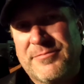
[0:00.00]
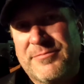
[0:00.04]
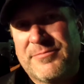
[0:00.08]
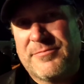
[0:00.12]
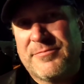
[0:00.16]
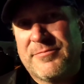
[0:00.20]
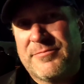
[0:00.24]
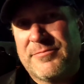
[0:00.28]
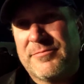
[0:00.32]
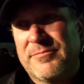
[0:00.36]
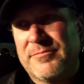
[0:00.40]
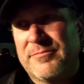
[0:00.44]
time on
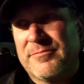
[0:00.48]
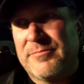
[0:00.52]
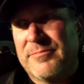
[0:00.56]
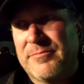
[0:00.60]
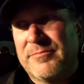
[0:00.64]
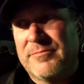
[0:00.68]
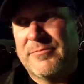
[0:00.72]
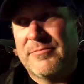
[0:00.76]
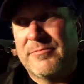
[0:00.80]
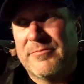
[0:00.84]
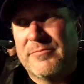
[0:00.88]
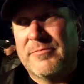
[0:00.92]
the new Sunset,
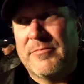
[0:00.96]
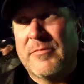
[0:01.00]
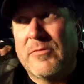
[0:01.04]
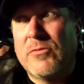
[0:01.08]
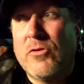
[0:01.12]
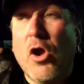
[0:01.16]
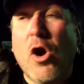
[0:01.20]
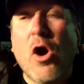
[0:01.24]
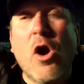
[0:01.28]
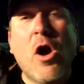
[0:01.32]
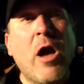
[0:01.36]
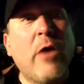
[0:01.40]
was it not?
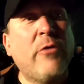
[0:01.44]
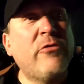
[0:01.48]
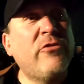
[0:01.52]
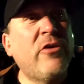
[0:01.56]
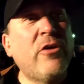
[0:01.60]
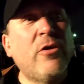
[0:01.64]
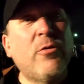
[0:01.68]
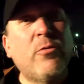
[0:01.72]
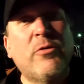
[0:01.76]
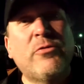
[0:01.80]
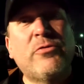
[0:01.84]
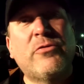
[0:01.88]
No, I was
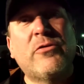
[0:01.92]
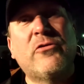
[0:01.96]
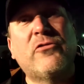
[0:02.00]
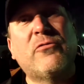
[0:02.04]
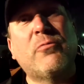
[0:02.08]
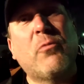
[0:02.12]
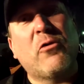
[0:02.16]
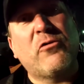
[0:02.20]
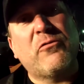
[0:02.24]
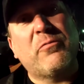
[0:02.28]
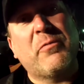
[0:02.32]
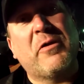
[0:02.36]
here with the
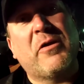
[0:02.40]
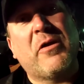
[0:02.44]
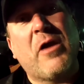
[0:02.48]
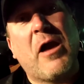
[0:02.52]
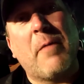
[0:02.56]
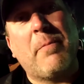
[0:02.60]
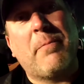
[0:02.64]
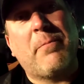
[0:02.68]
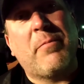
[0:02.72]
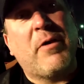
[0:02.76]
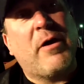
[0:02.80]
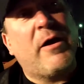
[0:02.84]
Sportsman
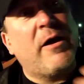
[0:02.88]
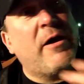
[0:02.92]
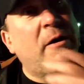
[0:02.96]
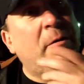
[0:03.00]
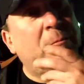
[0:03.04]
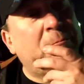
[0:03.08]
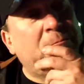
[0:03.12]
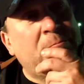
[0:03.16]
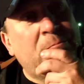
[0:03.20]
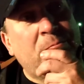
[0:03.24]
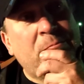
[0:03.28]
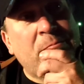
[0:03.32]
Cup.
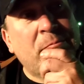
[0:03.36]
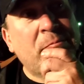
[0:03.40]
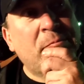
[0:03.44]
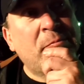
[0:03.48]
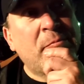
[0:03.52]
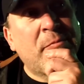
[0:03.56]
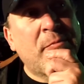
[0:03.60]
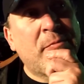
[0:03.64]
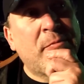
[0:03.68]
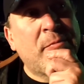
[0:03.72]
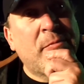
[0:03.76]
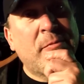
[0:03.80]
Um,
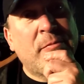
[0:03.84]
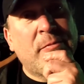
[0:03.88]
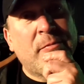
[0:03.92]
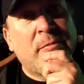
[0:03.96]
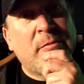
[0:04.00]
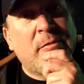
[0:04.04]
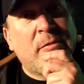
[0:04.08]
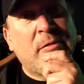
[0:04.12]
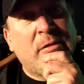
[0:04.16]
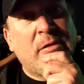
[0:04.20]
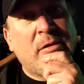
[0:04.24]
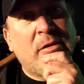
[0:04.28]
was that after
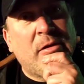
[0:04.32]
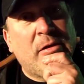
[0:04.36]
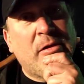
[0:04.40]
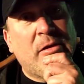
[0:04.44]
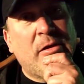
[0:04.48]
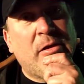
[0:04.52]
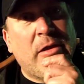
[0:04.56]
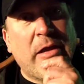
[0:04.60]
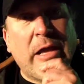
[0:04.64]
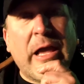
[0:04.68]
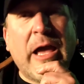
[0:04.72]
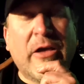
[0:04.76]
we had
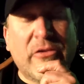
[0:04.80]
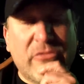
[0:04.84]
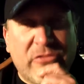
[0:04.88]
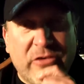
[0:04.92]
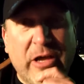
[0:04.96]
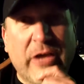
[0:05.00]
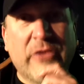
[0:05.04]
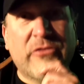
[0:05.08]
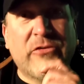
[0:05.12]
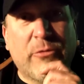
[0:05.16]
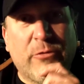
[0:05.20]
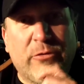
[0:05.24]
renovated the track? Yes,
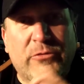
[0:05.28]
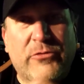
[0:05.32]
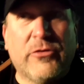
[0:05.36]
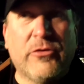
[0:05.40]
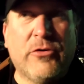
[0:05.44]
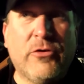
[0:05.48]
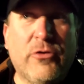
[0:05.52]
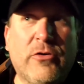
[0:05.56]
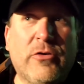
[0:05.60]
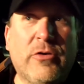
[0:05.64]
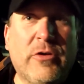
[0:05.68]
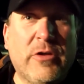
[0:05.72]
though? yes, it was. It
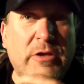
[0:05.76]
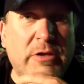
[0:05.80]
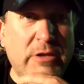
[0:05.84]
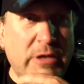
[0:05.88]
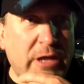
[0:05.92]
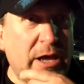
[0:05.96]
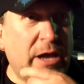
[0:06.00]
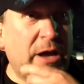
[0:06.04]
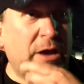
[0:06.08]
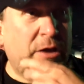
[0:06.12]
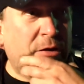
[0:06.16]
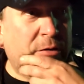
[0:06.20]
was new, okay,
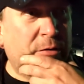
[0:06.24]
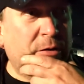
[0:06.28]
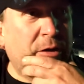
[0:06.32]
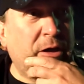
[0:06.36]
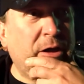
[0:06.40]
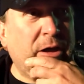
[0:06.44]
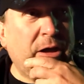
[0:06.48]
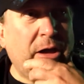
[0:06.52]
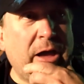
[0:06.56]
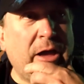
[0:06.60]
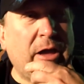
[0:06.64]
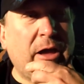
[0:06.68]
okay. Yeah,
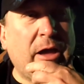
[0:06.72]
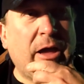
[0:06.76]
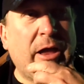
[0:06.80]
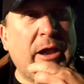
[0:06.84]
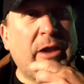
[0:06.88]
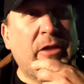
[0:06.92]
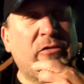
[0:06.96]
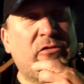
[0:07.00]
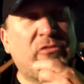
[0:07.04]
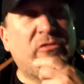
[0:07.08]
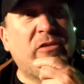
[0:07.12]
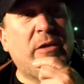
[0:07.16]

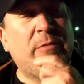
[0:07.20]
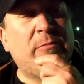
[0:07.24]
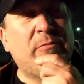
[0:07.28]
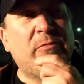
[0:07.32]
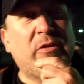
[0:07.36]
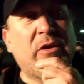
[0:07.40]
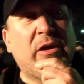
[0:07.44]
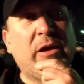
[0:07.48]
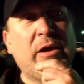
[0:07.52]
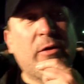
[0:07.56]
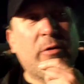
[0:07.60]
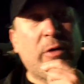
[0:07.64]
and it
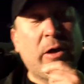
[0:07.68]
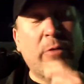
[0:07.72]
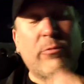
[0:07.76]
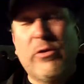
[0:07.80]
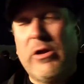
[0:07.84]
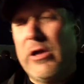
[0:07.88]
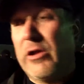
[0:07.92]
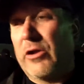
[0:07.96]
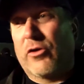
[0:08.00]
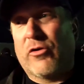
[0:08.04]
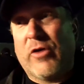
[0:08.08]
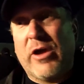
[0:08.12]
seemed uh,
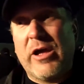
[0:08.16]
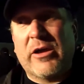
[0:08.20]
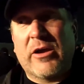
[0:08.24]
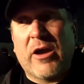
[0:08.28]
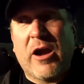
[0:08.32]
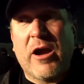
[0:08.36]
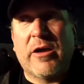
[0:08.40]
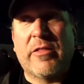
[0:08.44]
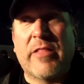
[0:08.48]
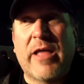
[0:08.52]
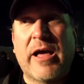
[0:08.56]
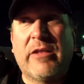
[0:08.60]
we had a great
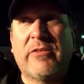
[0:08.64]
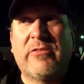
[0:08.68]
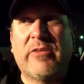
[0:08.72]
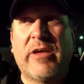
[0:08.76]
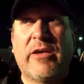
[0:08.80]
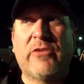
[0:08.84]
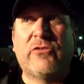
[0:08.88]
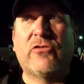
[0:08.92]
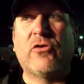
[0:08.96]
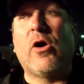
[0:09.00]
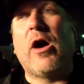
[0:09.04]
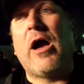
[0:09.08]
car that
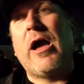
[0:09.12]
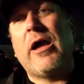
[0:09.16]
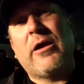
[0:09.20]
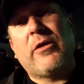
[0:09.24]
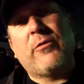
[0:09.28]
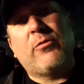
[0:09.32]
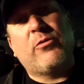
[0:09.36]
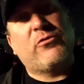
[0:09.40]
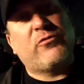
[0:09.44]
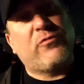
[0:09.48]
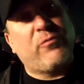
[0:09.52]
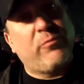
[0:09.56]
day. So
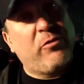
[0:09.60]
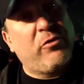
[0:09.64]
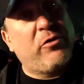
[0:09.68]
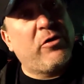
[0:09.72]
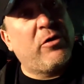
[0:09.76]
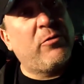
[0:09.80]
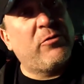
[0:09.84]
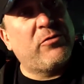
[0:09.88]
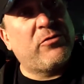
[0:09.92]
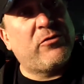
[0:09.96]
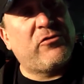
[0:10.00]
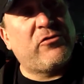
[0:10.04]
I was
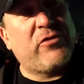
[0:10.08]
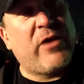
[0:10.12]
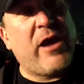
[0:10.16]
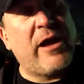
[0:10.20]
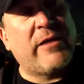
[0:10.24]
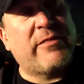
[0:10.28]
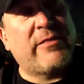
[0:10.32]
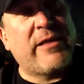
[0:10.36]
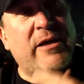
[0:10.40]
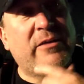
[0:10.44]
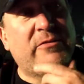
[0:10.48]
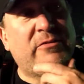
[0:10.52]
familiar with the
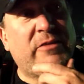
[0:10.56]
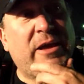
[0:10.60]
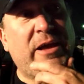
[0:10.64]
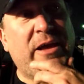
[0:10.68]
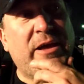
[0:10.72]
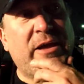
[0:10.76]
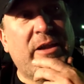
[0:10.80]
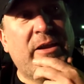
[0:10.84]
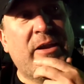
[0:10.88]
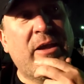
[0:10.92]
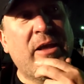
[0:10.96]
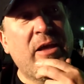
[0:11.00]
track that
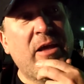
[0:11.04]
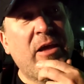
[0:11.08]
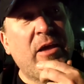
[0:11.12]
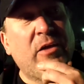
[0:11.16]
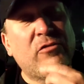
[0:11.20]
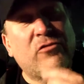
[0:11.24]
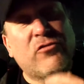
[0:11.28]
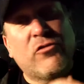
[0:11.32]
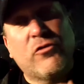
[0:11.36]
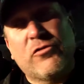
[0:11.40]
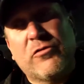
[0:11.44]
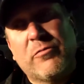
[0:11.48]
day, and
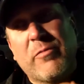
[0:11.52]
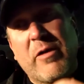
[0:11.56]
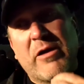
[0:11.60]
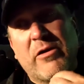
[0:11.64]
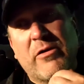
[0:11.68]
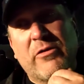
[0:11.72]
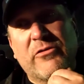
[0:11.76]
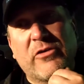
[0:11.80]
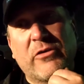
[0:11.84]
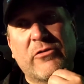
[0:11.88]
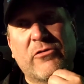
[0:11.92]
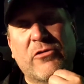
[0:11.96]
truth of the
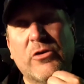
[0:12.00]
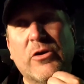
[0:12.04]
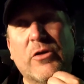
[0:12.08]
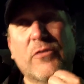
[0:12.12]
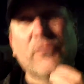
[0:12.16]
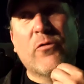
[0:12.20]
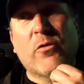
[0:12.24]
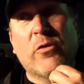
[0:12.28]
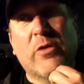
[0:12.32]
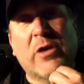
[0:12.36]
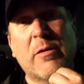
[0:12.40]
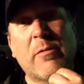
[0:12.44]
matter is I was
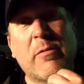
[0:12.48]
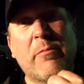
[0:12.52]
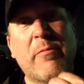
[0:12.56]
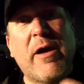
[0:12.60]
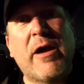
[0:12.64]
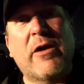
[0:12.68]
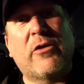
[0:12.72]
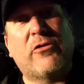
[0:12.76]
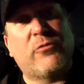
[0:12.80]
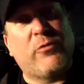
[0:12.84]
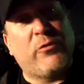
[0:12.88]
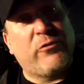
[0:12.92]
looking forward to coming
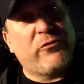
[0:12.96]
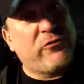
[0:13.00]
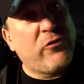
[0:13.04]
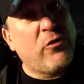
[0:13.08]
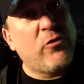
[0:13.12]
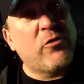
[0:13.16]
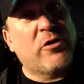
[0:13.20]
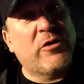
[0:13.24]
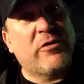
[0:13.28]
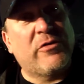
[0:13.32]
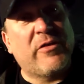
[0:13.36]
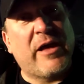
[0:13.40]
back because we were
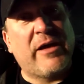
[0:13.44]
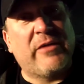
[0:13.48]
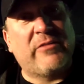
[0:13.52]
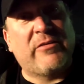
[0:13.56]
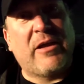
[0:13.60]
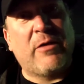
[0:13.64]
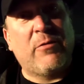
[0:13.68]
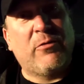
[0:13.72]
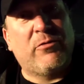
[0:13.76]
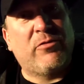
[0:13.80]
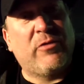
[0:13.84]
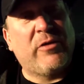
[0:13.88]
so good
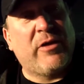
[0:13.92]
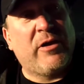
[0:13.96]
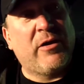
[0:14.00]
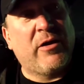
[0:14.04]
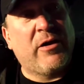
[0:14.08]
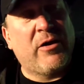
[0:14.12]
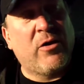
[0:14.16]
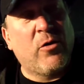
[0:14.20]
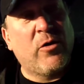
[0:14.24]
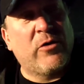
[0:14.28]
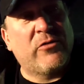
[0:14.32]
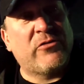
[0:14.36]
that day with
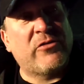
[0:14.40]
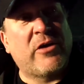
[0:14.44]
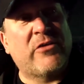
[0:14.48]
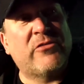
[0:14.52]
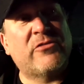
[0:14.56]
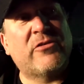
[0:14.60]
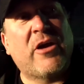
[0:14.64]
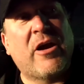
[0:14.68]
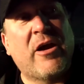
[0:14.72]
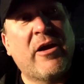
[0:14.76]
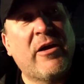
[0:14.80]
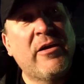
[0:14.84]
the uh,
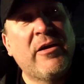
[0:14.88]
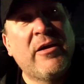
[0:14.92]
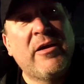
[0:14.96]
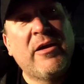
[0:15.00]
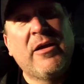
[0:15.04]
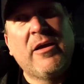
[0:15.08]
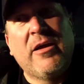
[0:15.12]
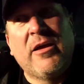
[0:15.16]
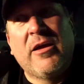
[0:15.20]
OSS car.